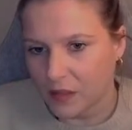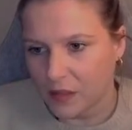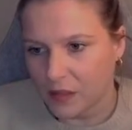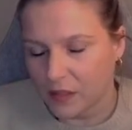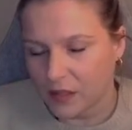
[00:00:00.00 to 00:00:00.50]

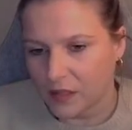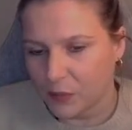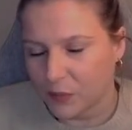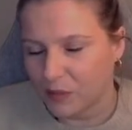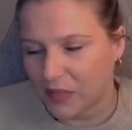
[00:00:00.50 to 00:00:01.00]

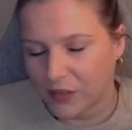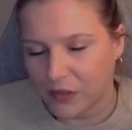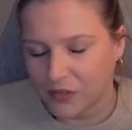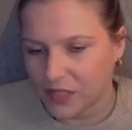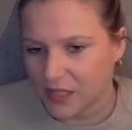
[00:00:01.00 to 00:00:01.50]
my
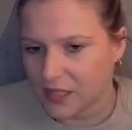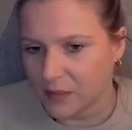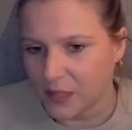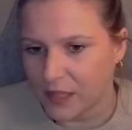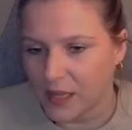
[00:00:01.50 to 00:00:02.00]
nervous system.
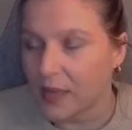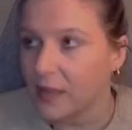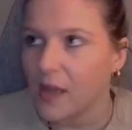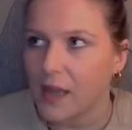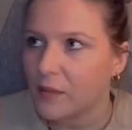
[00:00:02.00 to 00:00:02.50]
I think
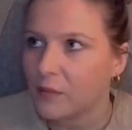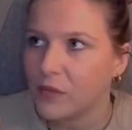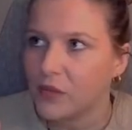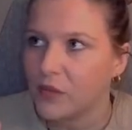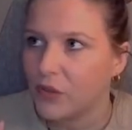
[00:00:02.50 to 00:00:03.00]
I'm
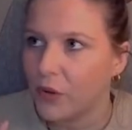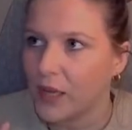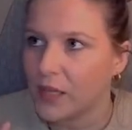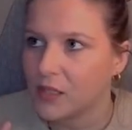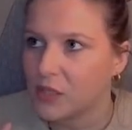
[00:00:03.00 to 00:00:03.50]

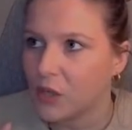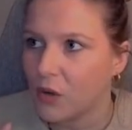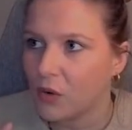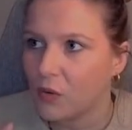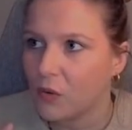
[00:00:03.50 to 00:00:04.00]
doing
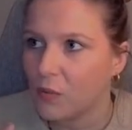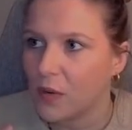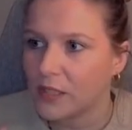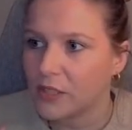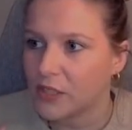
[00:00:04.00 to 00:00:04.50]
so
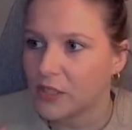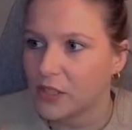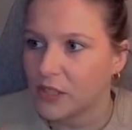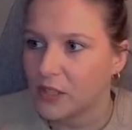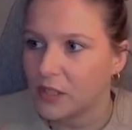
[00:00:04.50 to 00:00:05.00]
much
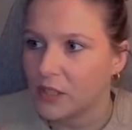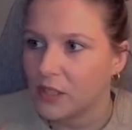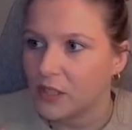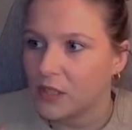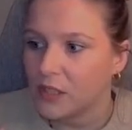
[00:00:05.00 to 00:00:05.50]

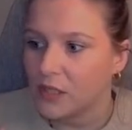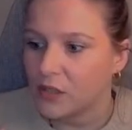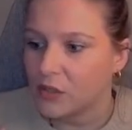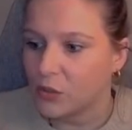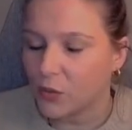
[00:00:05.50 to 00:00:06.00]

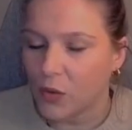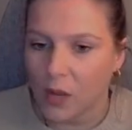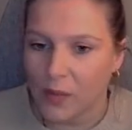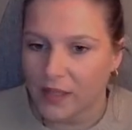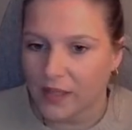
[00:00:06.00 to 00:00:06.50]

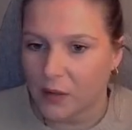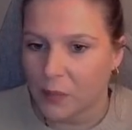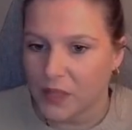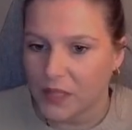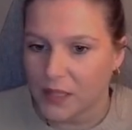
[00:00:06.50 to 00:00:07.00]
trauma
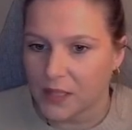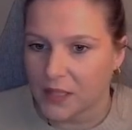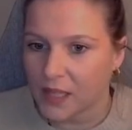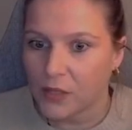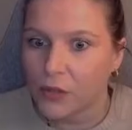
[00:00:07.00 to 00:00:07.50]
therapy still.
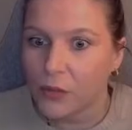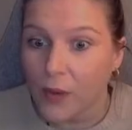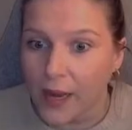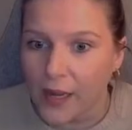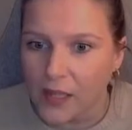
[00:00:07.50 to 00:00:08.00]
And you're
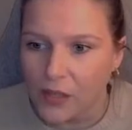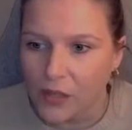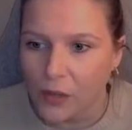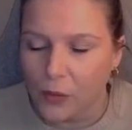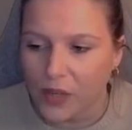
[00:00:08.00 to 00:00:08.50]
right, you
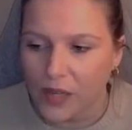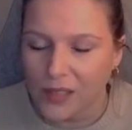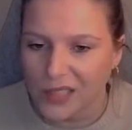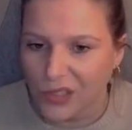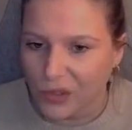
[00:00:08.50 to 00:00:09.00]
know, we're in
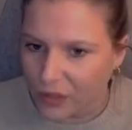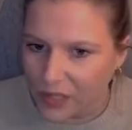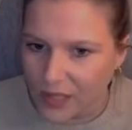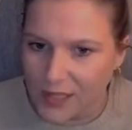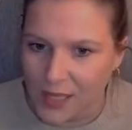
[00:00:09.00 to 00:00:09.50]
our
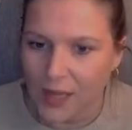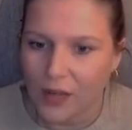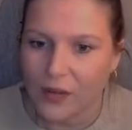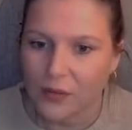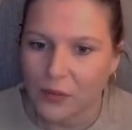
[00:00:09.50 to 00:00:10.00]
30s now, and